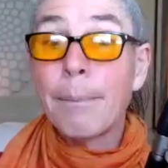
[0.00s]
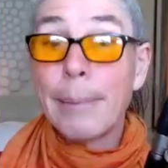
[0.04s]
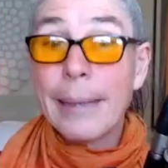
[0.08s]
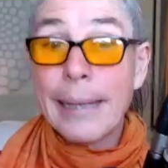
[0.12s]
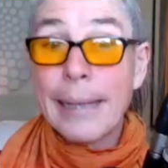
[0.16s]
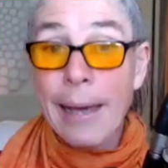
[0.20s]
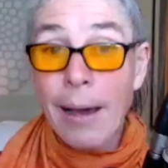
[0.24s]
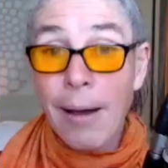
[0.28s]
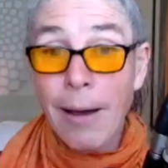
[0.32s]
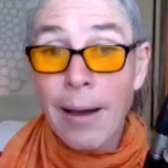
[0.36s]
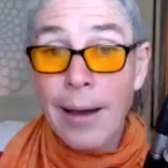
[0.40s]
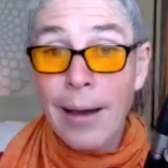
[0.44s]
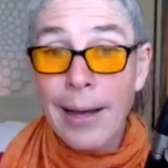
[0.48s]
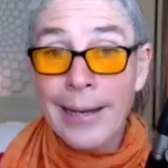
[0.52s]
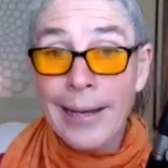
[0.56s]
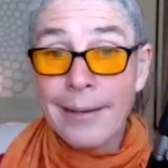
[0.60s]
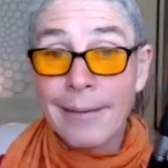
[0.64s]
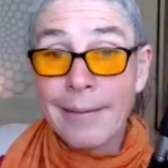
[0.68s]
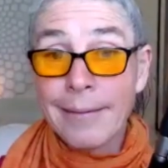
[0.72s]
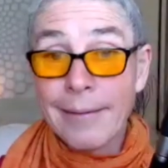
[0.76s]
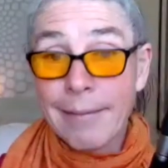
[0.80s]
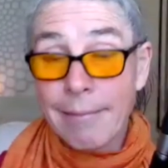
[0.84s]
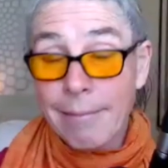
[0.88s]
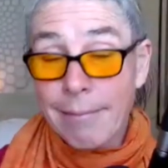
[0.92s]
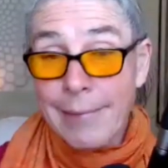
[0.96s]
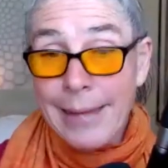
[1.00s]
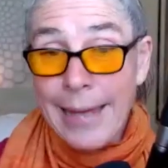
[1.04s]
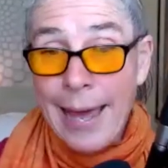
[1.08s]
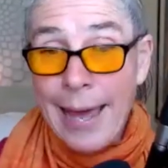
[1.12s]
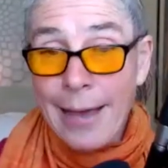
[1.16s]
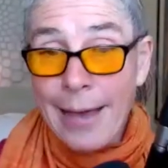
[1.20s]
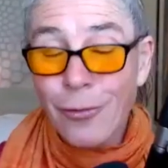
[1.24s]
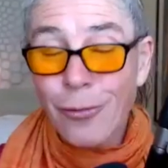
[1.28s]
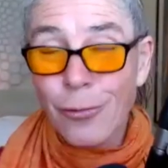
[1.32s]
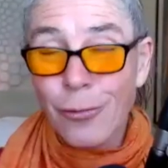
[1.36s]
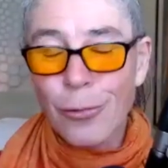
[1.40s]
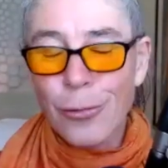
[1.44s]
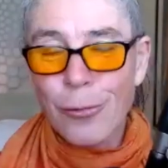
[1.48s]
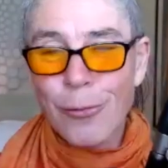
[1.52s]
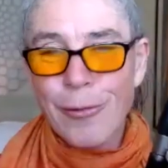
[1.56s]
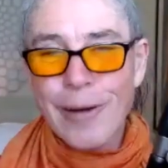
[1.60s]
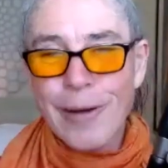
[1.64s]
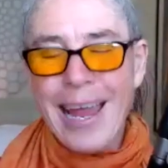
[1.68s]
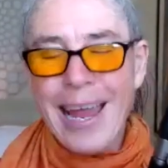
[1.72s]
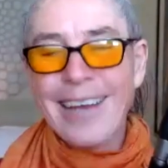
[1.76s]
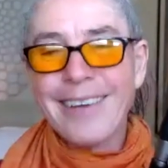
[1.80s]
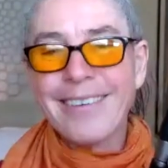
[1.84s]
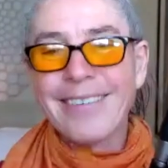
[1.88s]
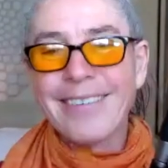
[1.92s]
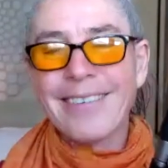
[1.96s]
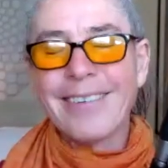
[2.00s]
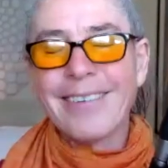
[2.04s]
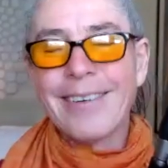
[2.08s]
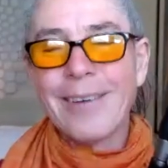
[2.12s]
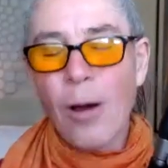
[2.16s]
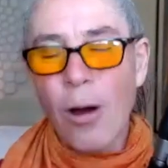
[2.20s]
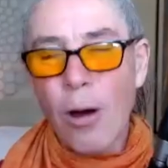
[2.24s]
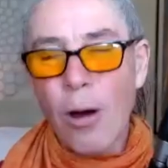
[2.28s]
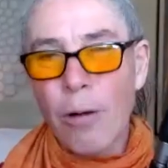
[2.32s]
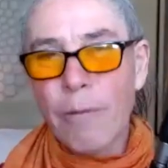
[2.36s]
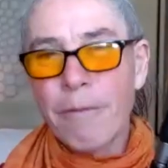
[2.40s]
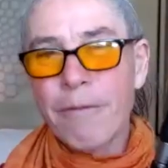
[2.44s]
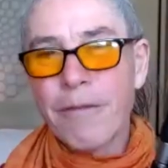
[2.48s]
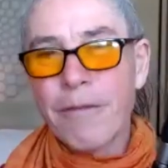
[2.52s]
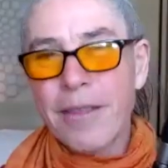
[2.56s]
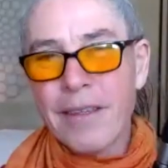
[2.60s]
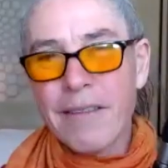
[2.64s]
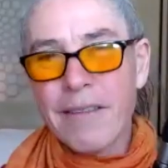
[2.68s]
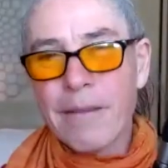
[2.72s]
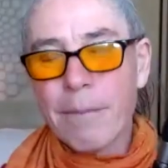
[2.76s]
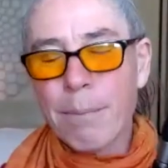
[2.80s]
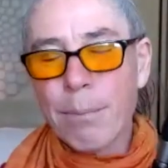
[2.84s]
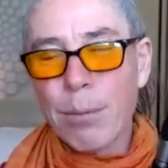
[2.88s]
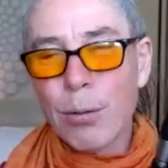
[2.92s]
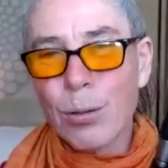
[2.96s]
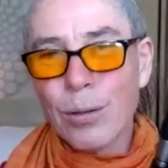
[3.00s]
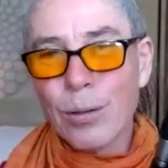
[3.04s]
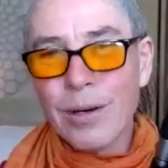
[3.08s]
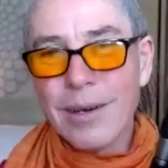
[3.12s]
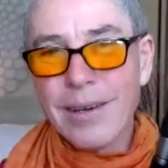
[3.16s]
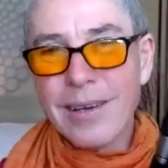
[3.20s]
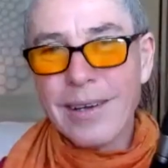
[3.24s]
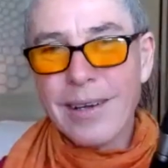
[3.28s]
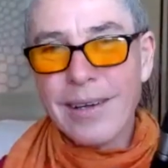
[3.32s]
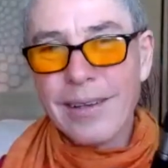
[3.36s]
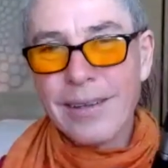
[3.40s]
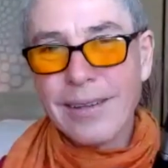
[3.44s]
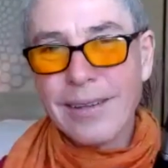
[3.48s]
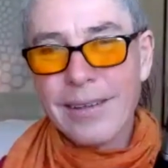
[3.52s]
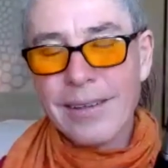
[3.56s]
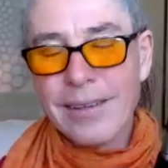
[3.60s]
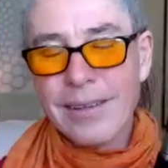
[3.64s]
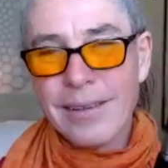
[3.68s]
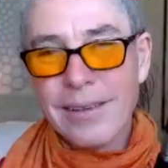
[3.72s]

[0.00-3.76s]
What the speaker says: behind the actual creation of this book.